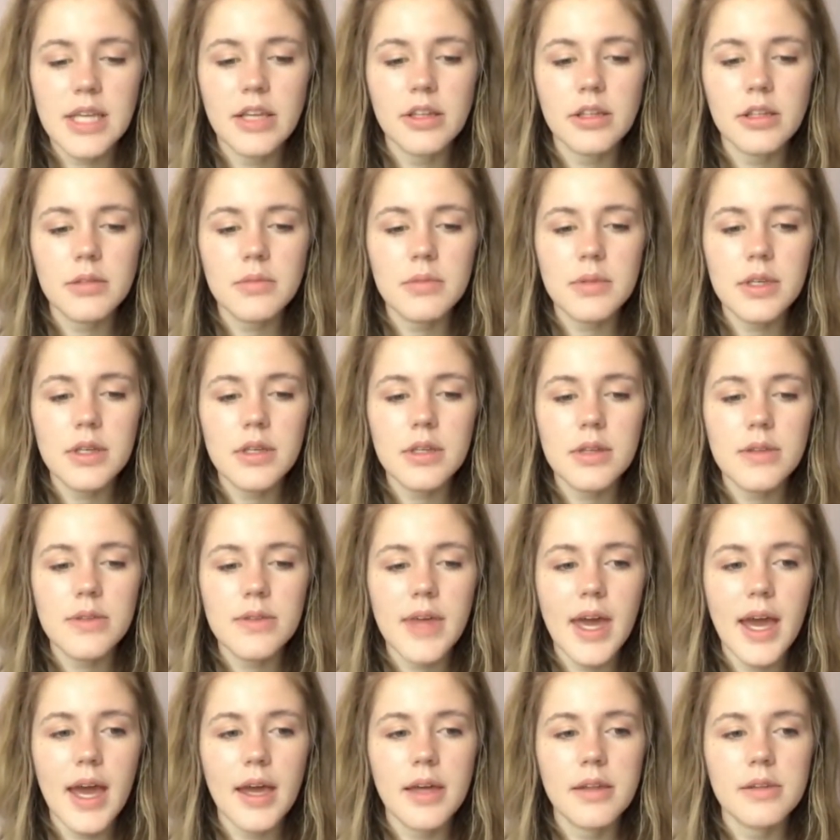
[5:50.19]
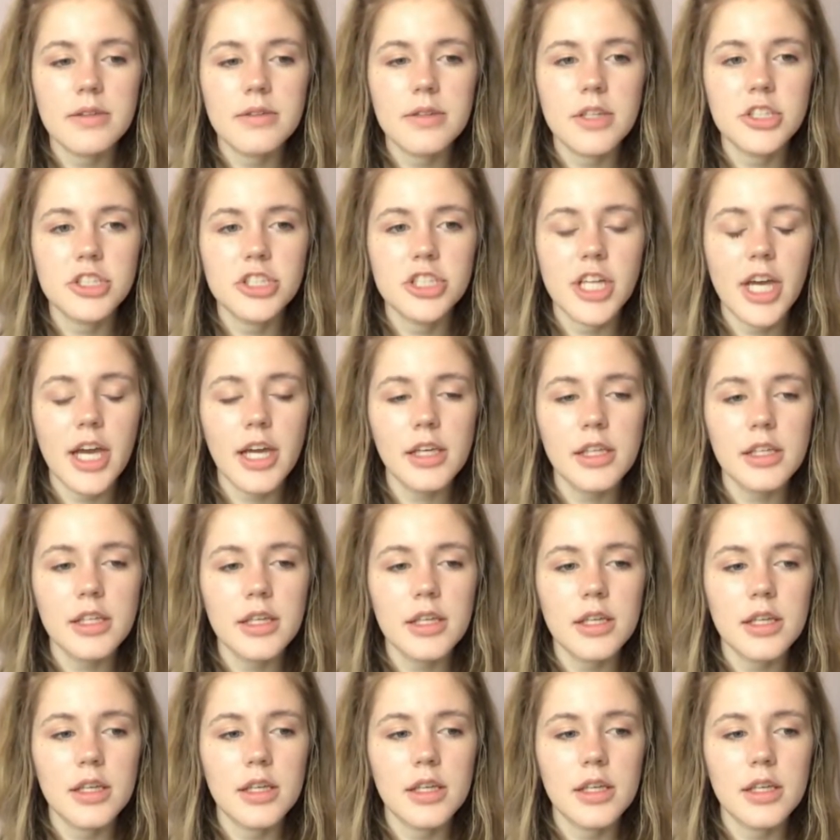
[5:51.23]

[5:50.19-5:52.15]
telling me that the check